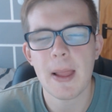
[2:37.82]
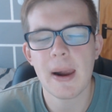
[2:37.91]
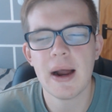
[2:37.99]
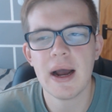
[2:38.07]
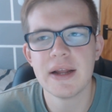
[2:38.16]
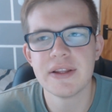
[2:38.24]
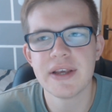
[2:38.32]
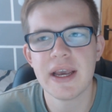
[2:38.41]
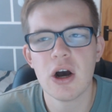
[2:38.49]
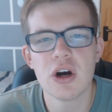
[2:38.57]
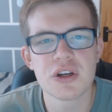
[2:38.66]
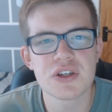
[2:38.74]
And
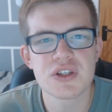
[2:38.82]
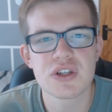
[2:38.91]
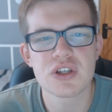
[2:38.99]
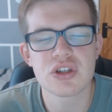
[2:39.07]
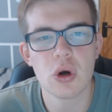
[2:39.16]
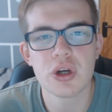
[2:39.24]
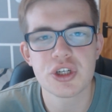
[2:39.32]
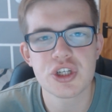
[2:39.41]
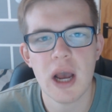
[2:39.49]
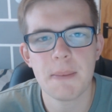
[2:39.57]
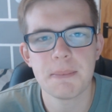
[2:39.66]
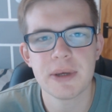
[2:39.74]
yet us, the Scottish
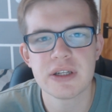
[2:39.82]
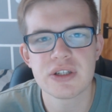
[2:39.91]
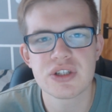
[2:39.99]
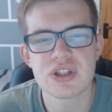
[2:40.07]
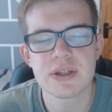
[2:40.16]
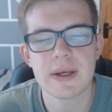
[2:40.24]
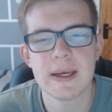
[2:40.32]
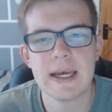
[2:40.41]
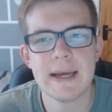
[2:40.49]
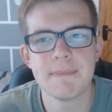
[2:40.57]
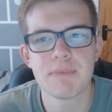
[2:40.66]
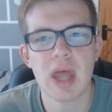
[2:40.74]
champions,
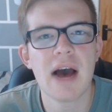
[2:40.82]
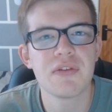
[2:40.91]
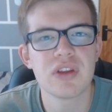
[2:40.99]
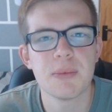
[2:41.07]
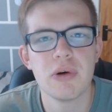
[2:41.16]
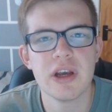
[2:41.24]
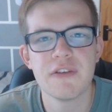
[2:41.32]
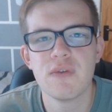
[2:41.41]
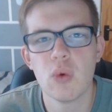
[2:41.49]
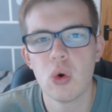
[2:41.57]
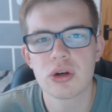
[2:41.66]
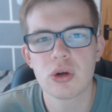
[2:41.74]
have to play
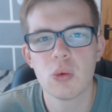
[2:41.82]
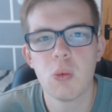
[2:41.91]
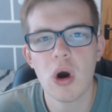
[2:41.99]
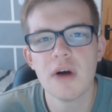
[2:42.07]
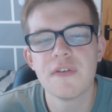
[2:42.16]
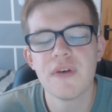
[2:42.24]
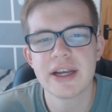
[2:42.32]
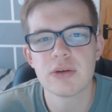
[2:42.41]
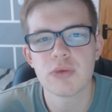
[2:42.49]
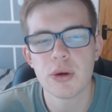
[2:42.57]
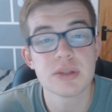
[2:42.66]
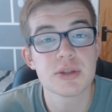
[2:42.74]
four
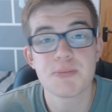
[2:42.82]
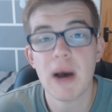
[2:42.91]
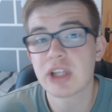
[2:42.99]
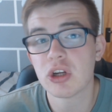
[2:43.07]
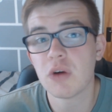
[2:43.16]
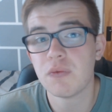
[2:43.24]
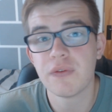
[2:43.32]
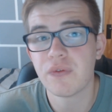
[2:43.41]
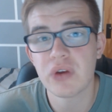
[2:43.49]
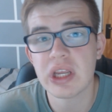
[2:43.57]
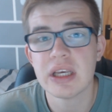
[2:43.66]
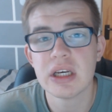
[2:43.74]
qualifying rounds. It was bad enough for
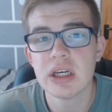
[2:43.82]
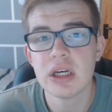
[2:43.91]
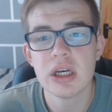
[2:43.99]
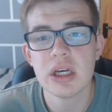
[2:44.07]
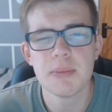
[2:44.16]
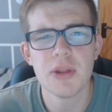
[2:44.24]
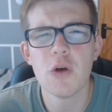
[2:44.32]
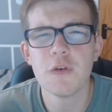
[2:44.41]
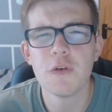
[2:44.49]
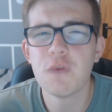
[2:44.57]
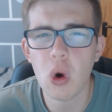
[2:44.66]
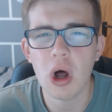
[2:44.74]
three, now
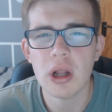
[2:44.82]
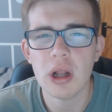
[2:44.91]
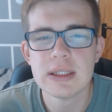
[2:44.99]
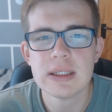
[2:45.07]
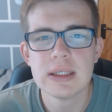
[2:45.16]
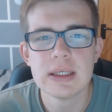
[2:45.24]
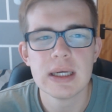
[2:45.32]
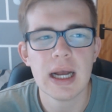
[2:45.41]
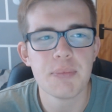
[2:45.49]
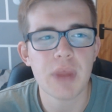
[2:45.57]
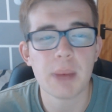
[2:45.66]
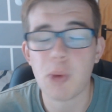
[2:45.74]
four.
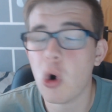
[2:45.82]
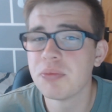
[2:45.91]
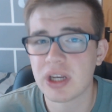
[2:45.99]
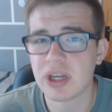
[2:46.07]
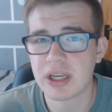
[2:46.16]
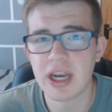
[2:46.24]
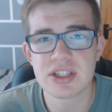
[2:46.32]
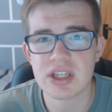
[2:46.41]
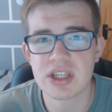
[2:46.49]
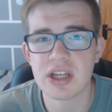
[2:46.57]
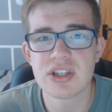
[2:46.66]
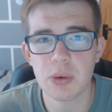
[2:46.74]
I'm hoping to
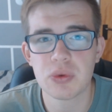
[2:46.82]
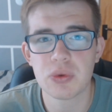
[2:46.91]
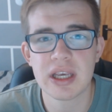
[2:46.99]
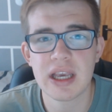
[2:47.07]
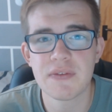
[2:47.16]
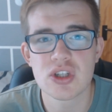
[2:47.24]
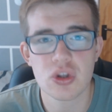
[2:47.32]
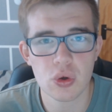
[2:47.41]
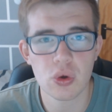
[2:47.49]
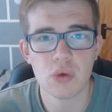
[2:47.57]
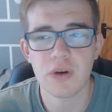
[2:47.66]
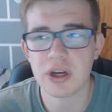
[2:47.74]
Christ that Celtic give us
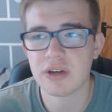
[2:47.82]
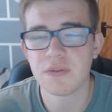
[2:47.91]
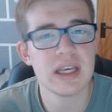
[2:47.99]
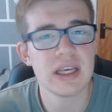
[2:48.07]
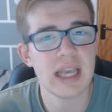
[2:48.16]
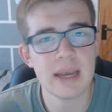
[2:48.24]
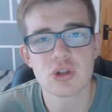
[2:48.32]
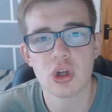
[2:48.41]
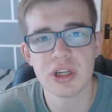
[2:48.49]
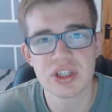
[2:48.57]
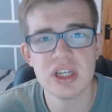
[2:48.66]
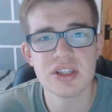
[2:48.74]
two fucking free games
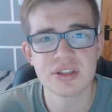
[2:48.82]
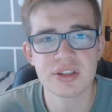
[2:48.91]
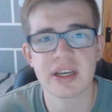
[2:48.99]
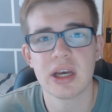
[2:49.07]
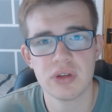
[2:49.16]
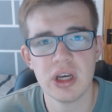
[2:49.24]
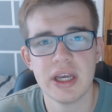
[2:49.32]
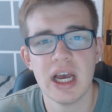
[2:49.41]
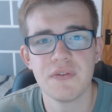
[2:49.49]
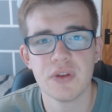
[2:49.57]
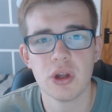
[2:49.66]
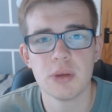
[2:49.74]
on the season ticket. I'll tell you
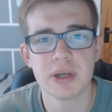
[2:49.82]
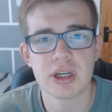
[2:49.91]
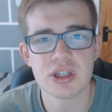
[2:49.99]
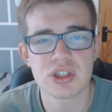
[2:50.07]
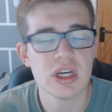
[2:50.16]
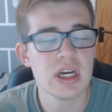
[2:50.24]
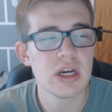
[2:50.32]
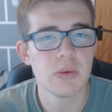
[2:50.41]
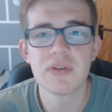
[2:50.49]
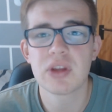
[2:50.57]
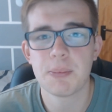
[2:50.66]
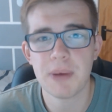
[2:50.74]
that for nothing, because
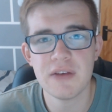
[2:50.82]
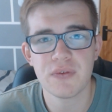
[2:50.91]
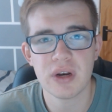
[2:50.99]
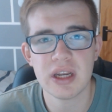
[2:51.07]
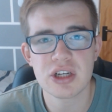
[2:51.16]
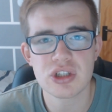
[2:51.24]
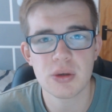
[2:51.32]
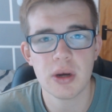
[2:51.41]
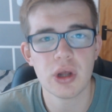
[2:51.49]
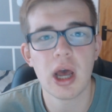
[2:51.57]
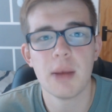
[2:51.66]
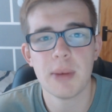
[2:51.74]
we have to pay for an extra
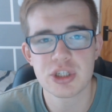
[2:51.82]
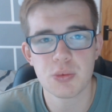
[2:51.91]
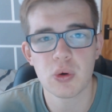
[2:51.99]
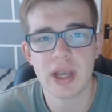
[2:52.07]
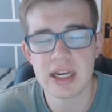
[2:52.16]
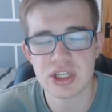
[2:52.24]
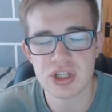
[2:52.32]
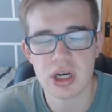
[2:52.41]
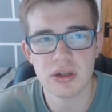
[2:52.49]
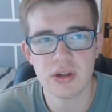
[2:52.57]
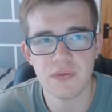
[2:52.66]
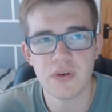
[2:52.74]
one. I imagine we'll get this
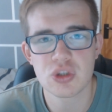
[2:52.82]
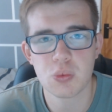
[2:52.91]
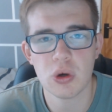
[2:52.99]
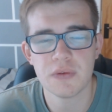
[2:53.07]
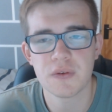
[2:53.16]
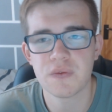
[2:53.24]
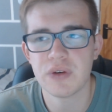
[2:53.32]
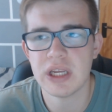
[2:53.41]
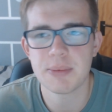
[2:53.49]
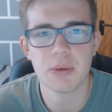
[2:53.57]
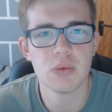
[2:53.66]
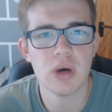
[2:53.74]
the first one for
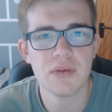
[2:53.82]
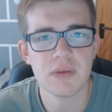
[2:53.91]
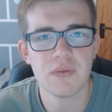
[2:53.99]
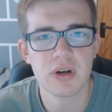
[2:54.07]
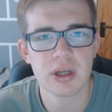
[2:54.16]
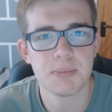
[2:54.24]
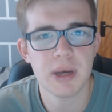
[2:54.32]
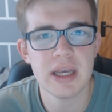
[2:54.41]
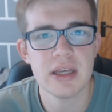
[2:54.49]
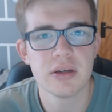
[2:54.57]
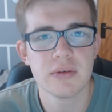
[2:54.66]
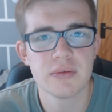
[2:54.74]
free, but we'll have to fucking
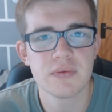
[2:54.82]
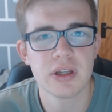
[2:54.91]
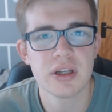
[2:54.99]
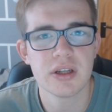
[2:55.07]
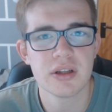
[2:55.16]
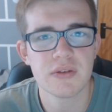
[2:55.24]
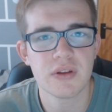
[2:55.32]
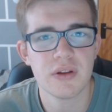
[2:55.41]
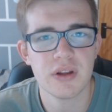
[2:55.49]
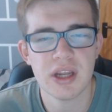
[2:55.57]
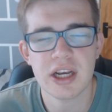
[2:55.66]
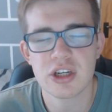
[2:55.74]
pay for
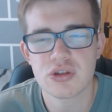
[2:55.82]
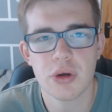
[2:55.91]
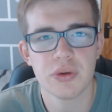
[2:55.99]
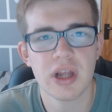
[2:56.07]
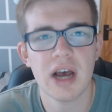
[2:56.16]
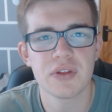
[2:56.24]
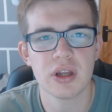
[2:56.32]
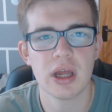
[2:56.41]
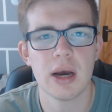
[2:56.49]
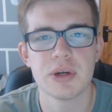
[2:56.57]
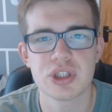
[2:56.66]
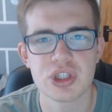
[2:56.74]
the next round after
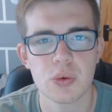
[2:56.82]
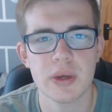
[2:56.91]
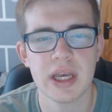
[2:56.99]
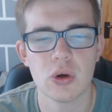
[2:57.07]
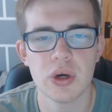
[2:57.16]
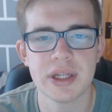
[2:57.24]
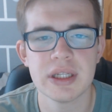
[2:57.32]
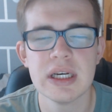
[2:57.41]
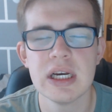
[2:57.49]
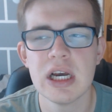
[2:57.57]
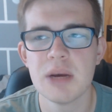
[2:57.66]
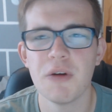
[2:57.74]
that, which is quite annoying.
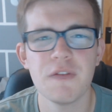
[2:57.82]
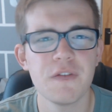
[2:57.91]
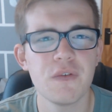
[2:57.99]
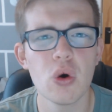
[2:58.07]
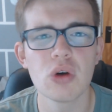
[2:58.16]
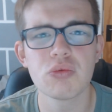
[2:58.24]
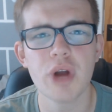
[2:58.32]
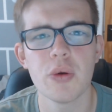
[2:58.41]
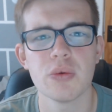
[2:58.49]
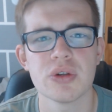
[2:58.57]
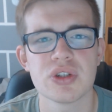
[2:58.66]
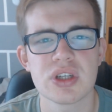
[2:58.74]
But four
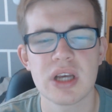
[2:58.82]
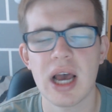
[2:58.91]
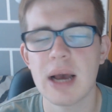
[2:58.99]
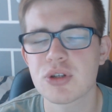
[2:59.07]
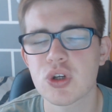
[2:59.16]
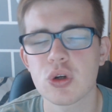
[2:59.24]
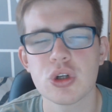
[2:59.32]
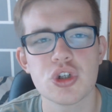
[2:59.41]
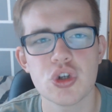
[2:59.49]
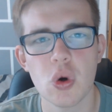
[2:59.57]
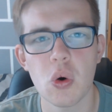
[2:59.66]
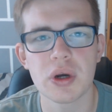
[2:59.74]
rounds, absolute
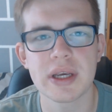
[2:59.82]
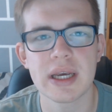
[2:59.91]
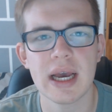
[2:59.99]
joke.